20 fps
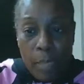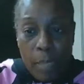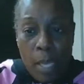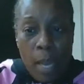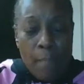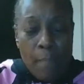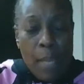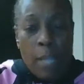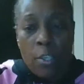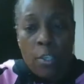
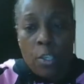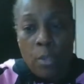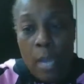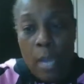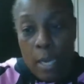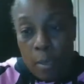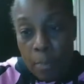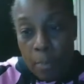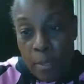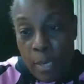I'm not sure
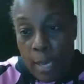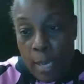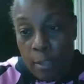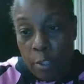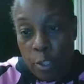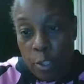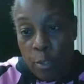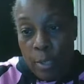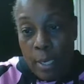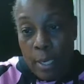how to
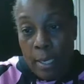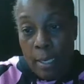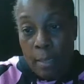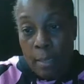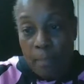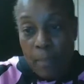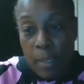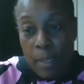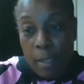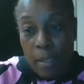pronounce your
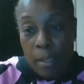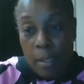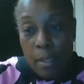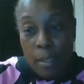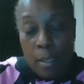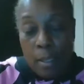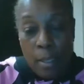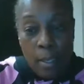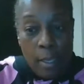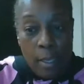name,
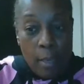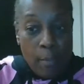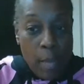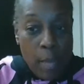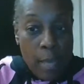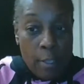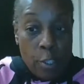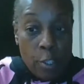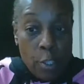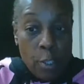and I'm
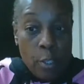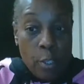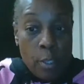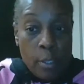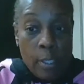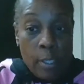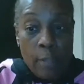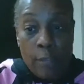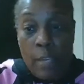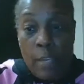not sure
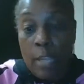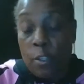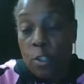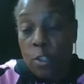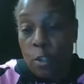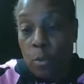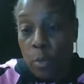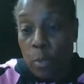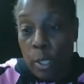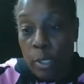if that's
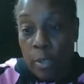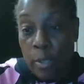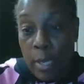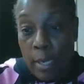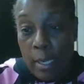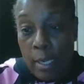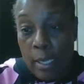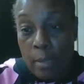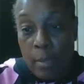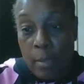your real
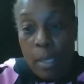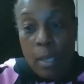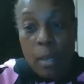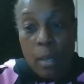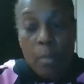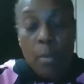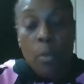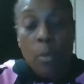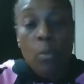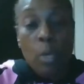name,
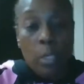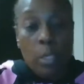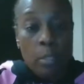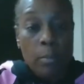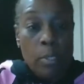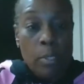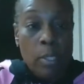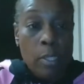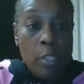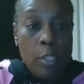but
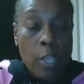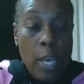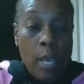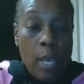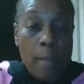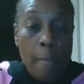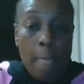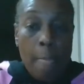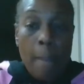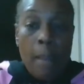welcome to the
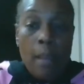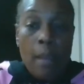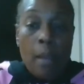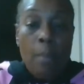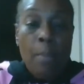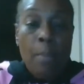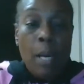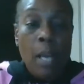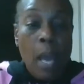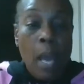chat.
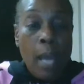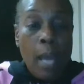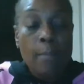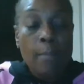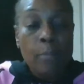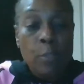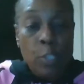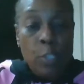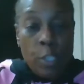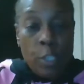But
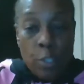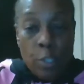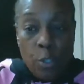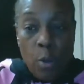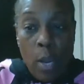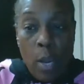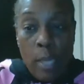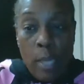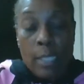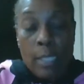I'm just
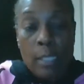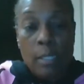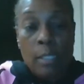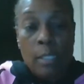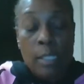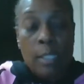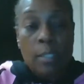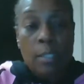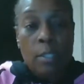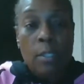trying,
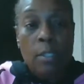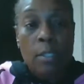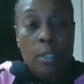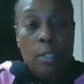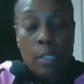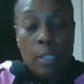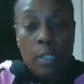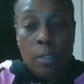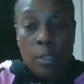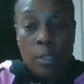
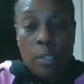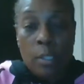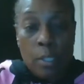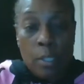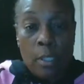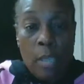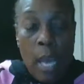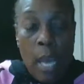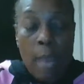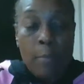
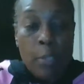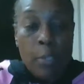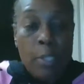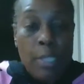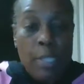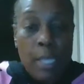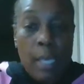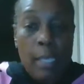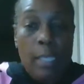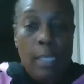I'm
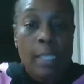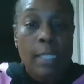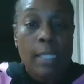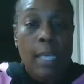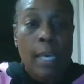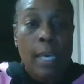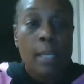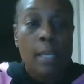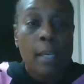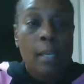just saying
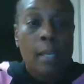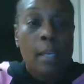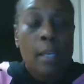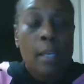that